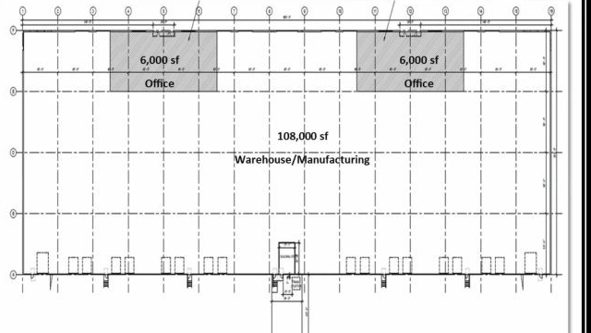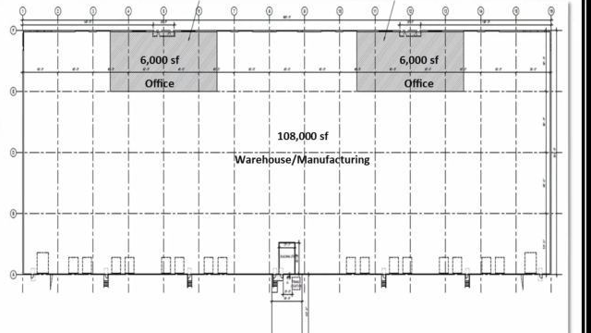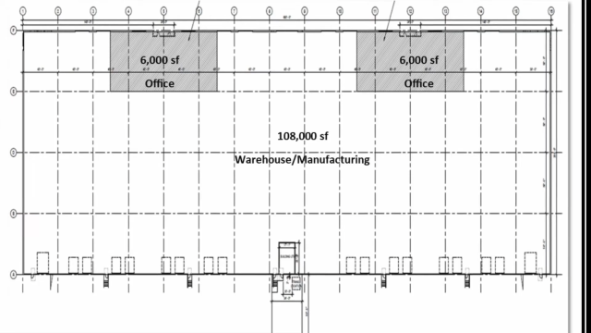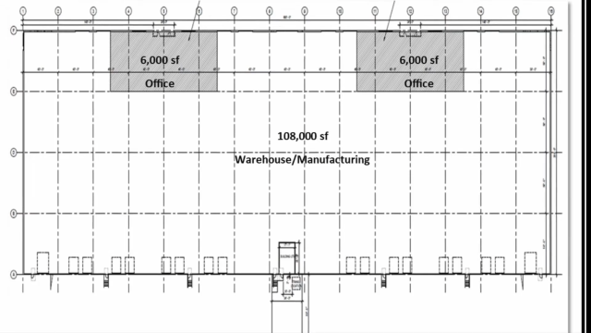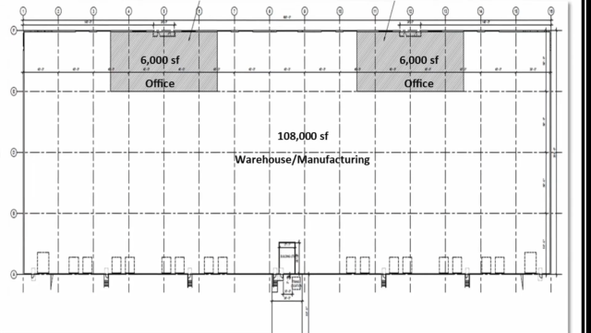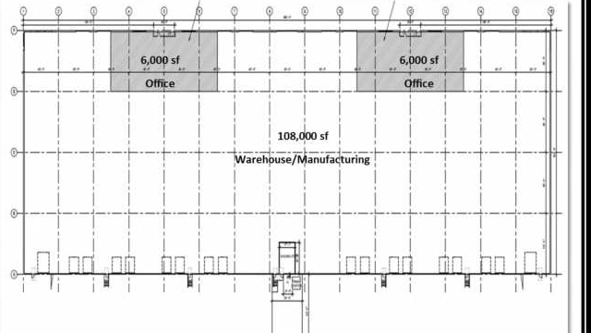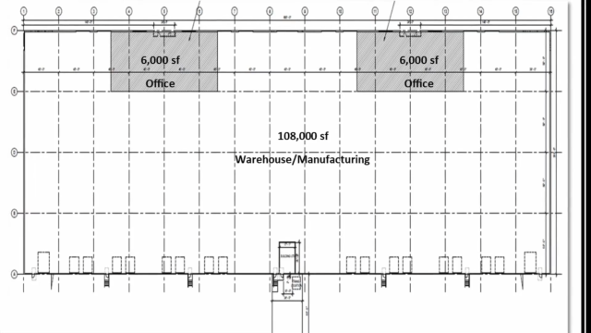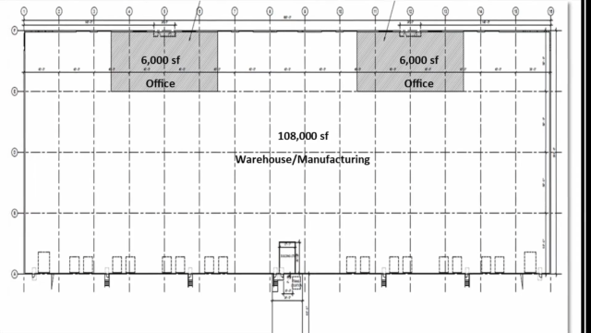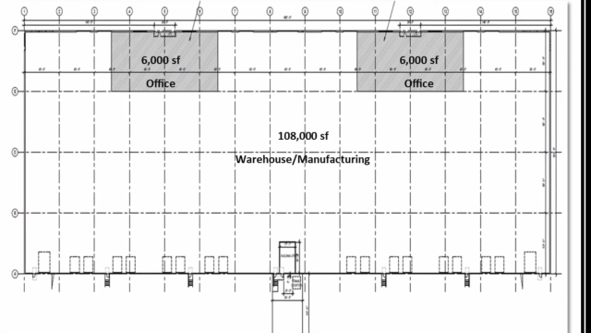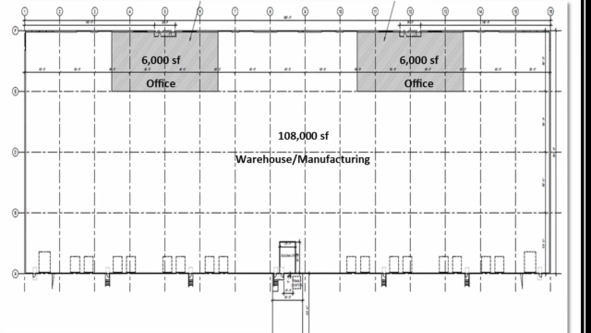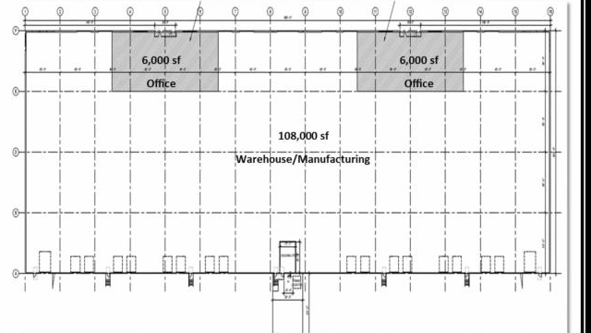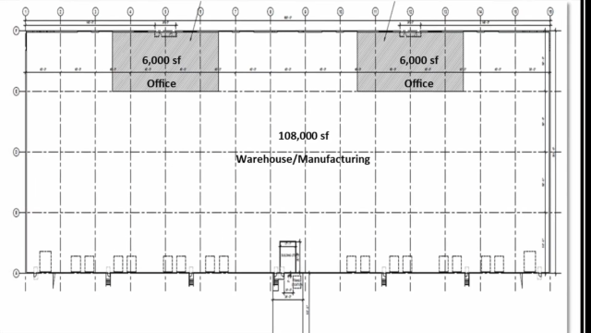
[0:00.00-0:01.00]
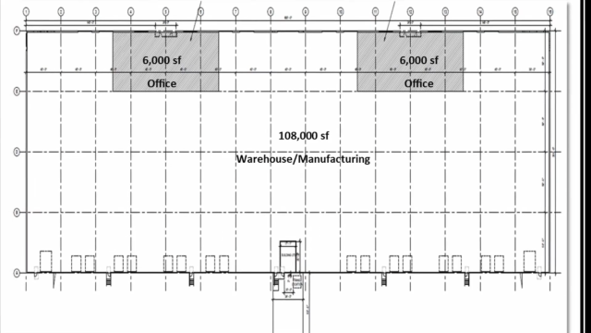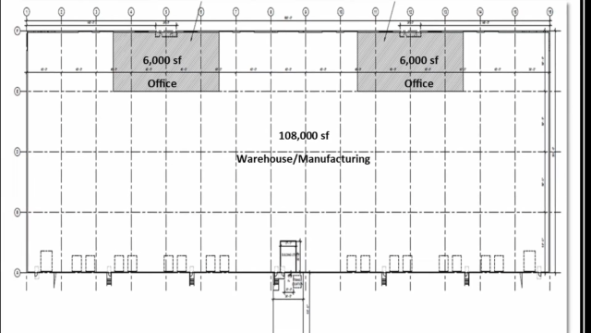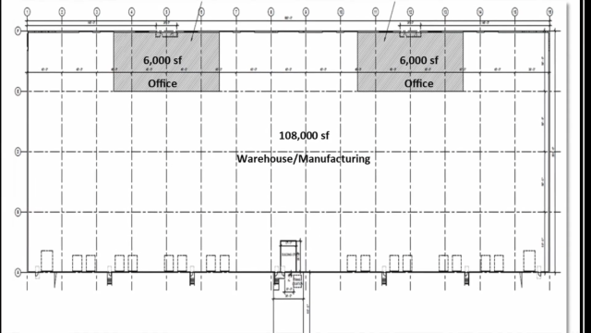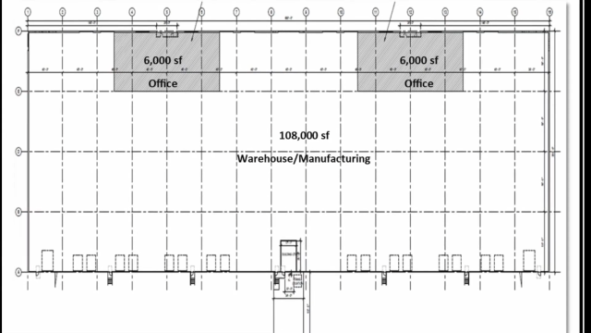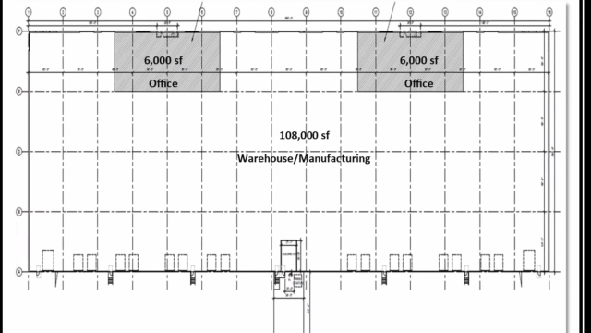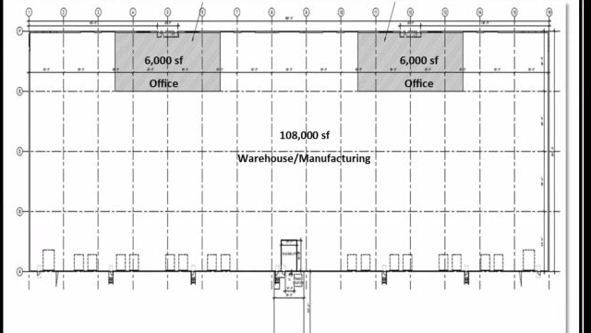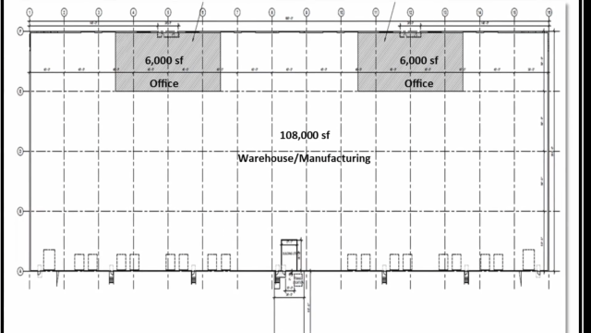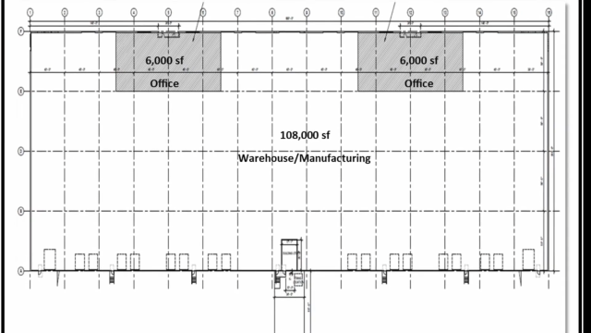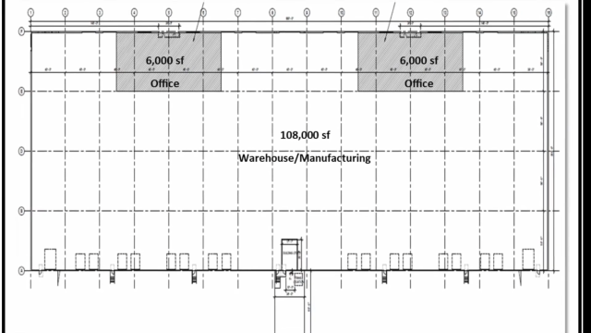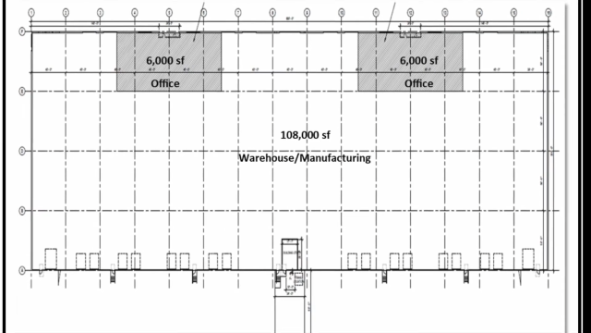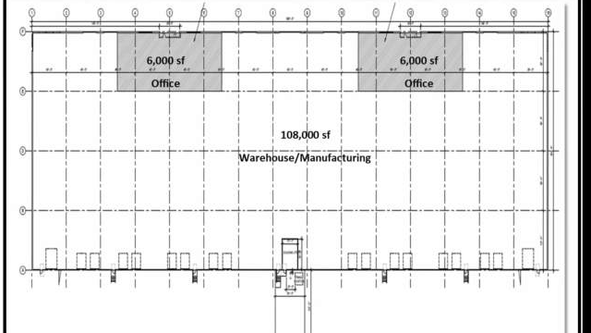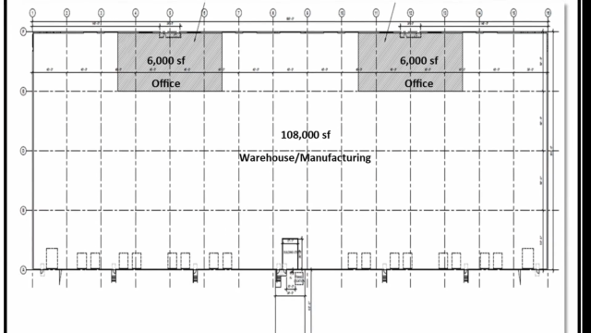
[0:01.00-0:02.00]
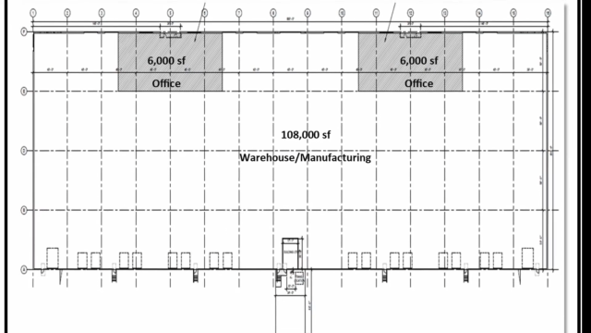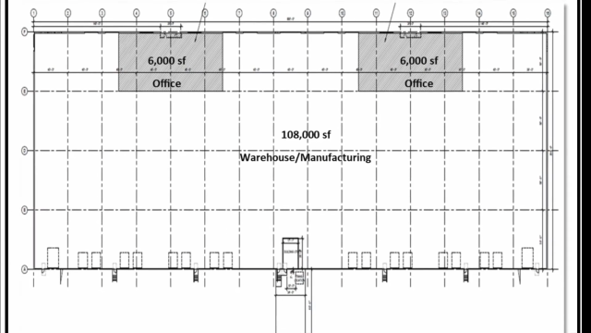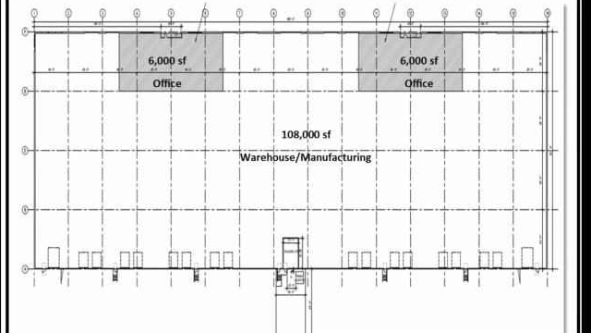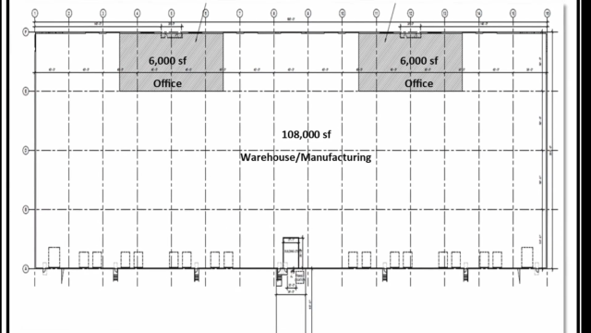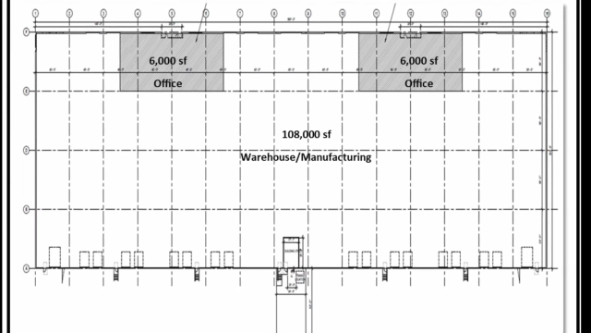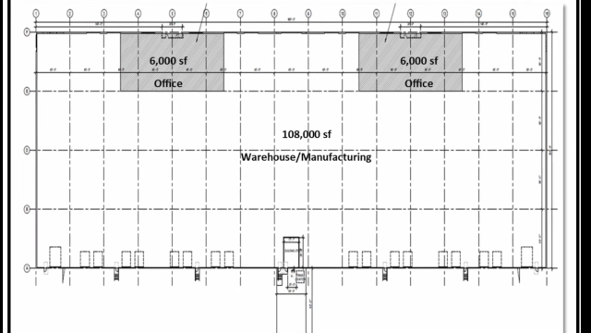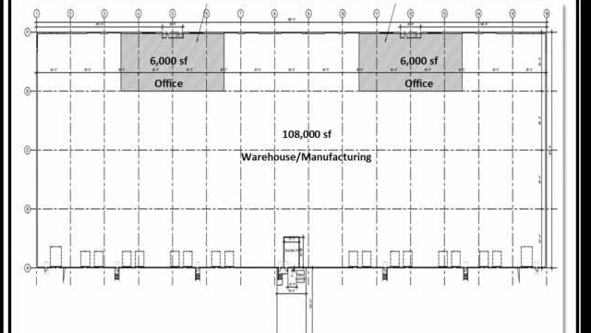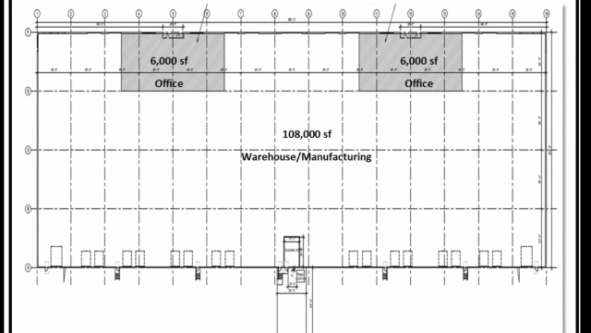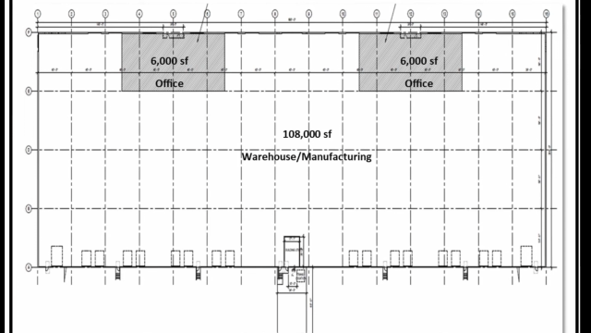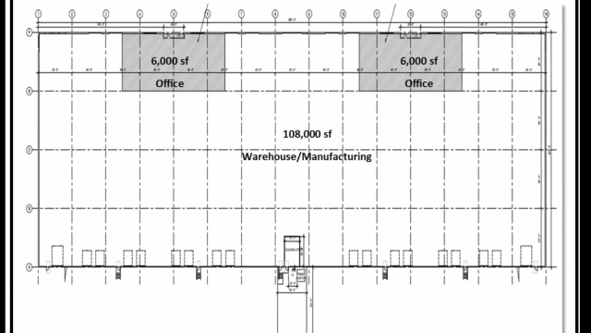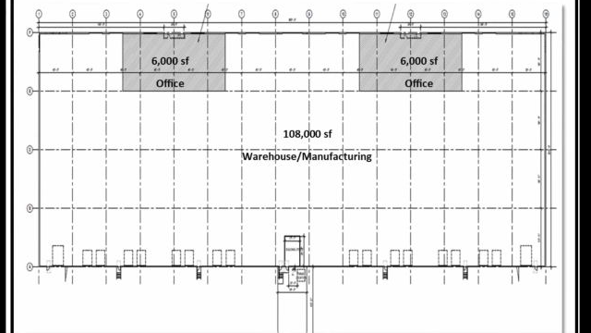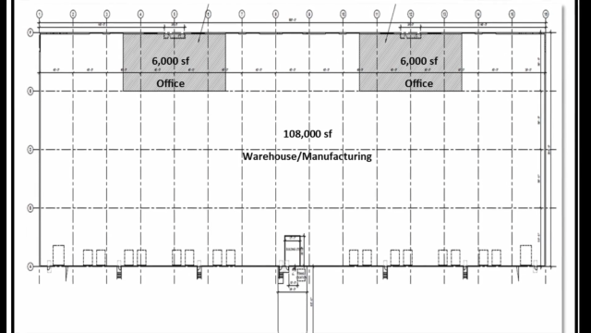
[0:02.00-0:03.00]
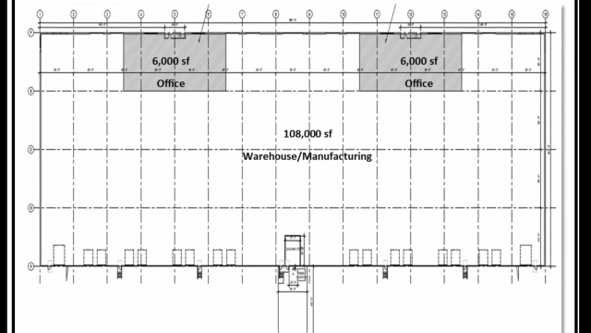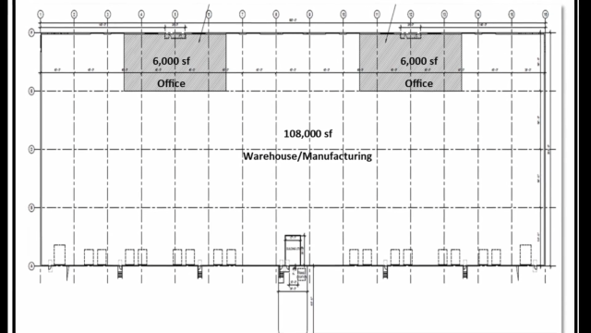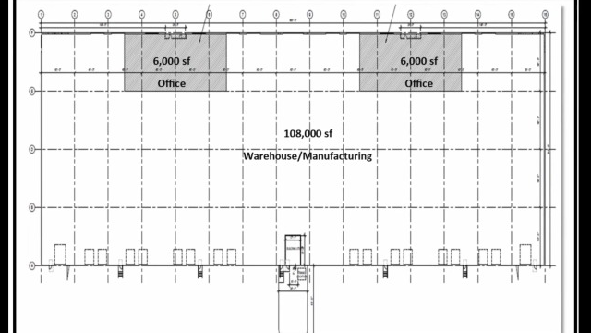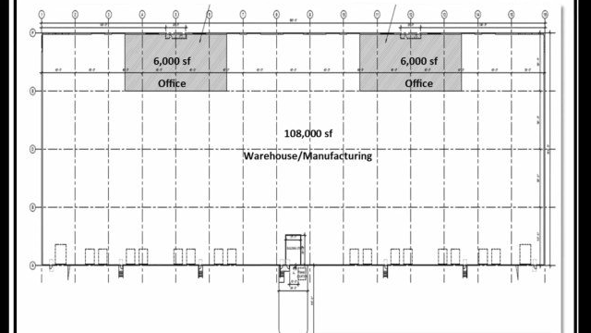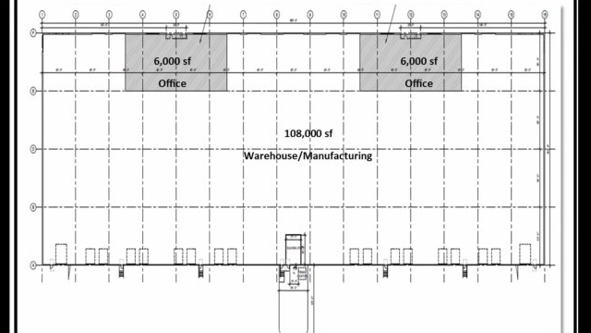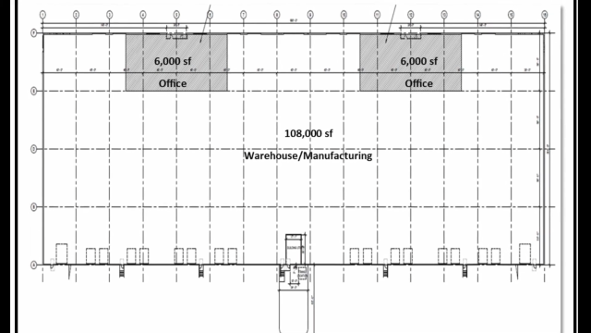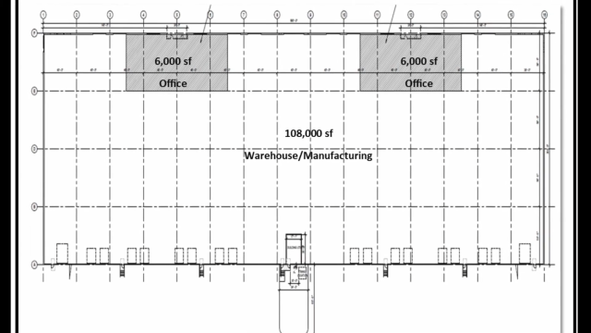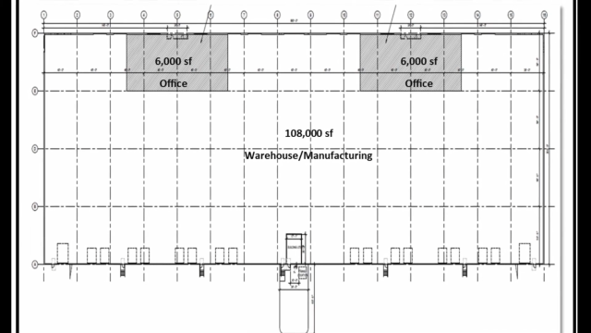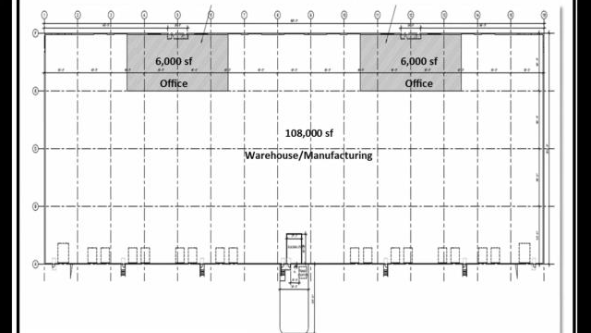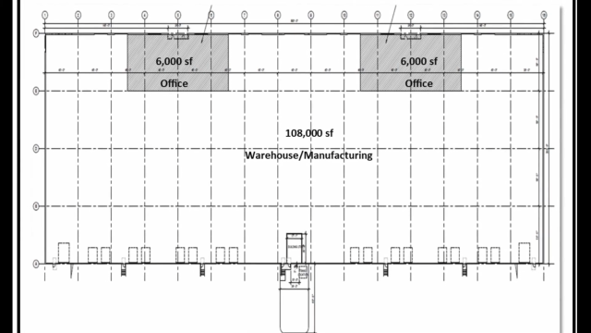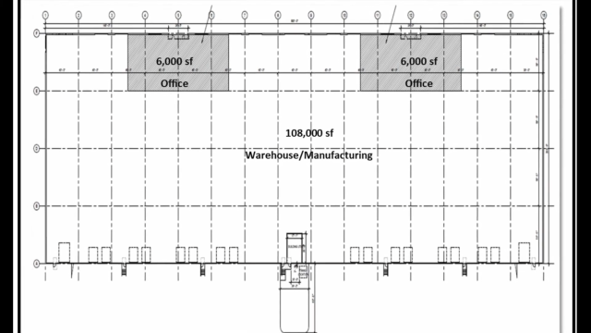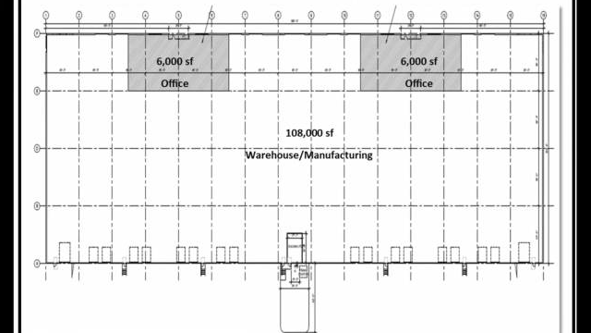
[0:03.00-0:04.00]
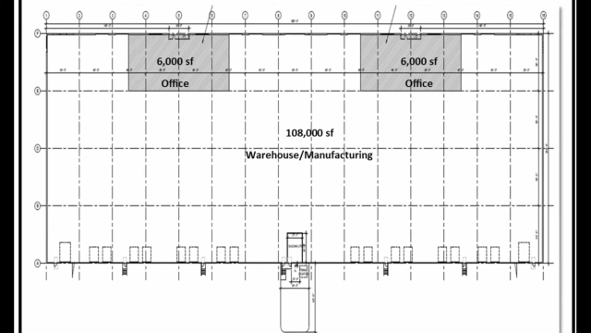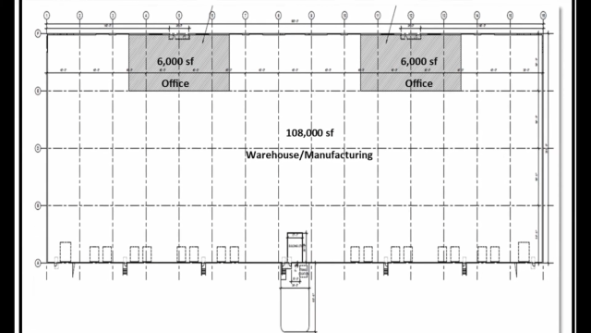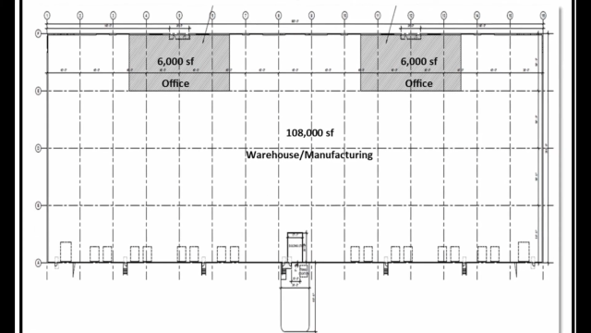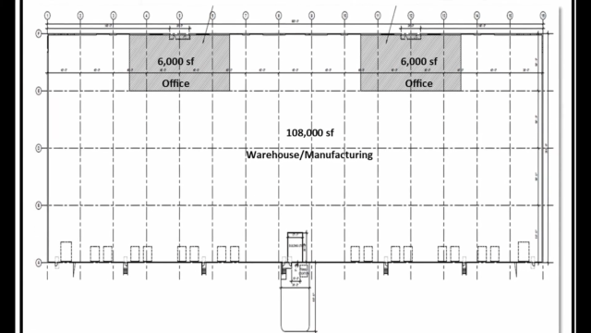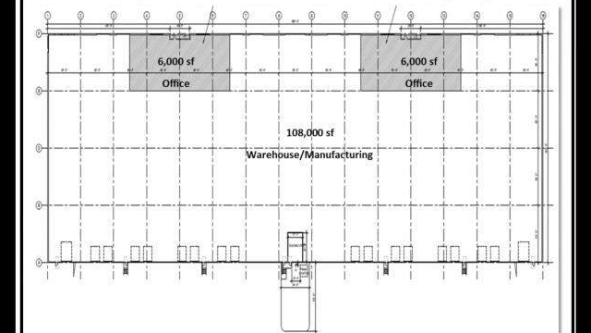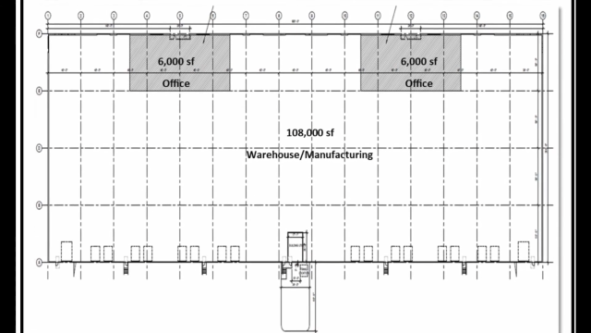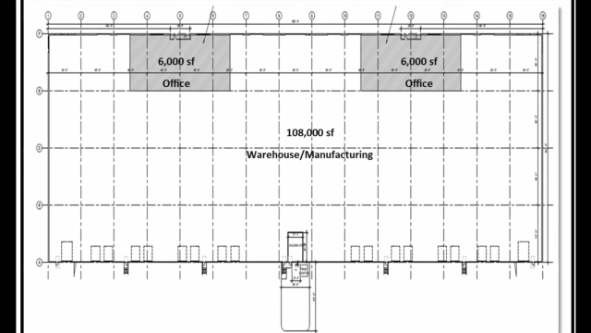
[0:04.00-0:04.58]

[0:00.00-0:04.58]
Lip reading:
No face is visible, so there are no lips to read.